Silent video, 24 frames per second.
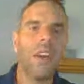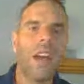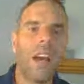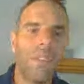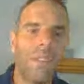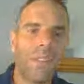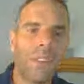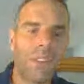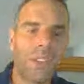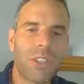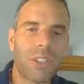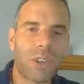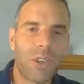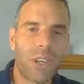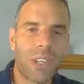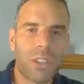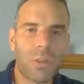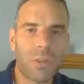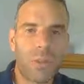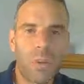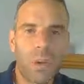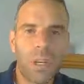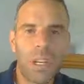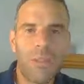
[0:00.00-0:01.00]
The other half of the
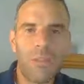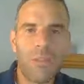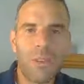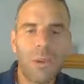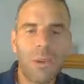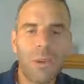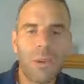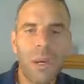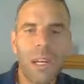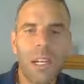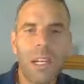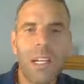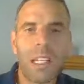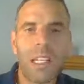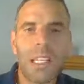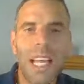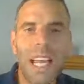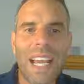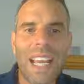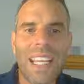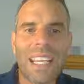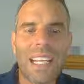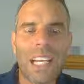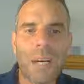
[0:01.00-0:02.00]
story is, well, what if you
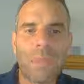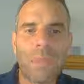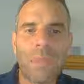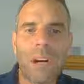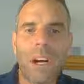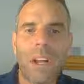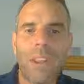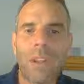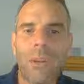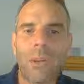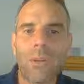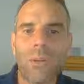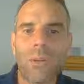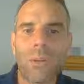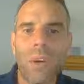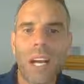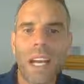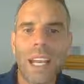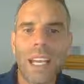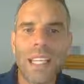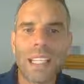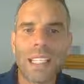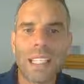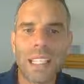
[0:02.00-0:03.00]
want to line up on
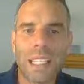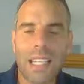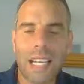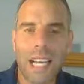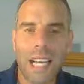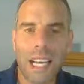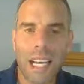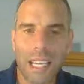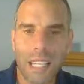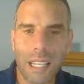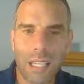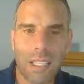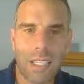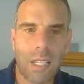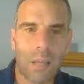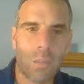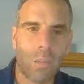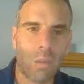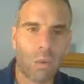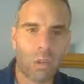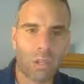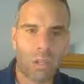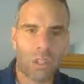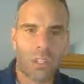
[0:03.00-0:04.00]
the right
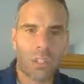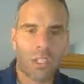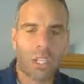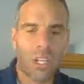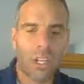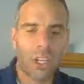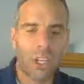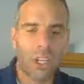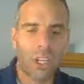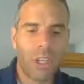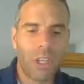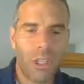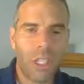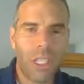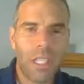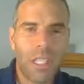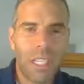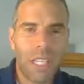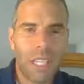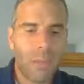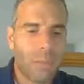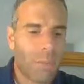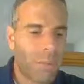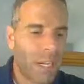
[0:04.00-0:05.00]
side some words?
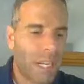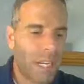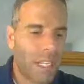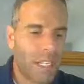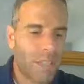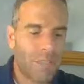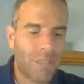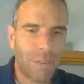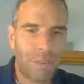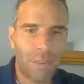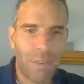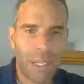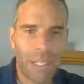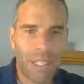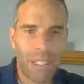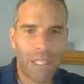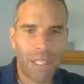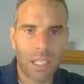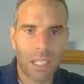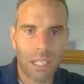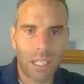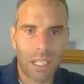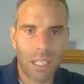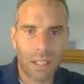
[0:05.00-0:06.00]
So let's say the price of a
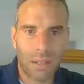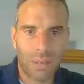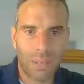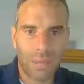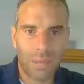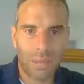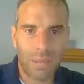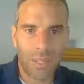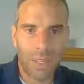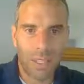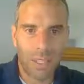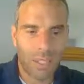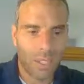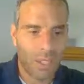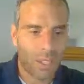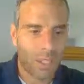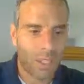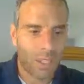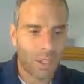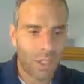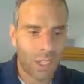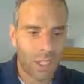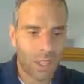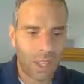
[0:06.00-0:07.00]
Mustang
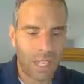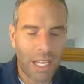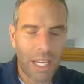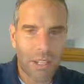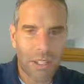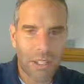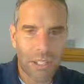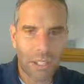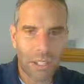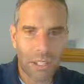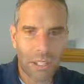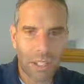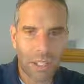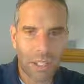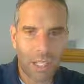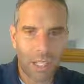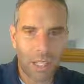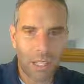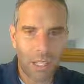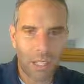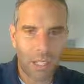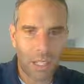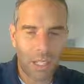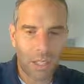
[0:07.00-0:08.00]
is
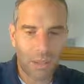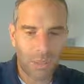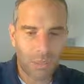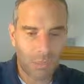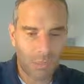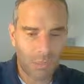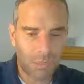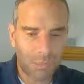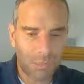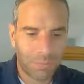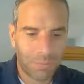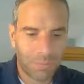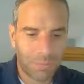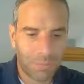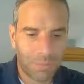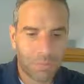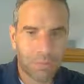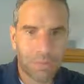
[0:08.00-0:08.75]
$30,000.